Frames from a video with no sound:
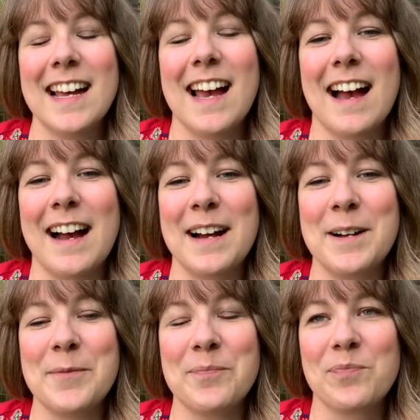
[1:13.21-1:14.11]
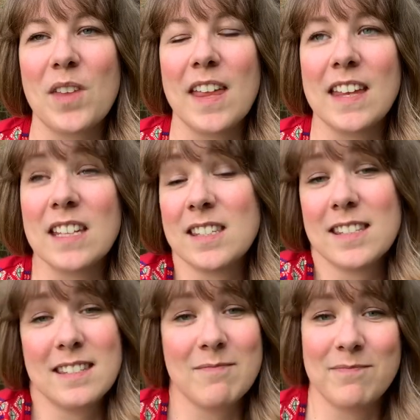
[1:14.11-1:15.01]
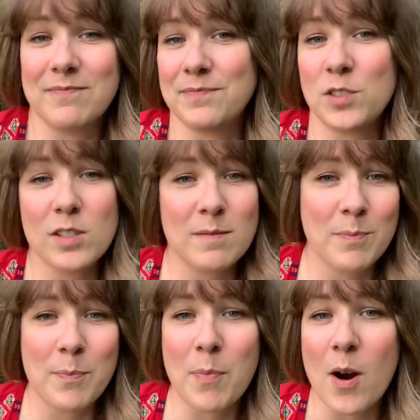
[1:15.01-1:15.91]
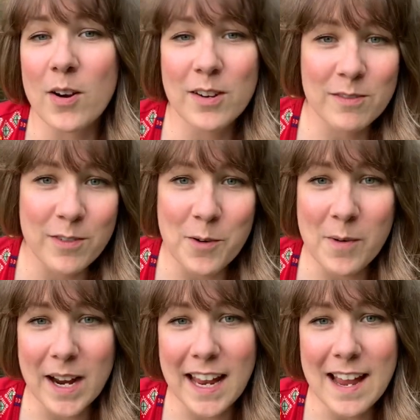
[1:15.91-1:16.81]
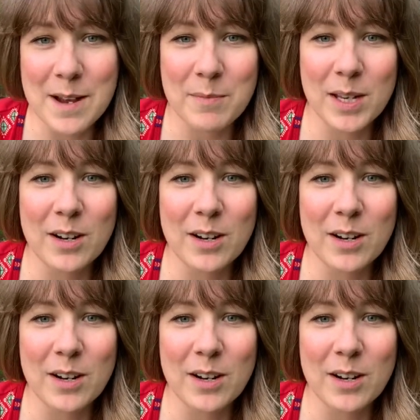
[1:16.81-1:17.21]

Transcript: and that's just part of who I am.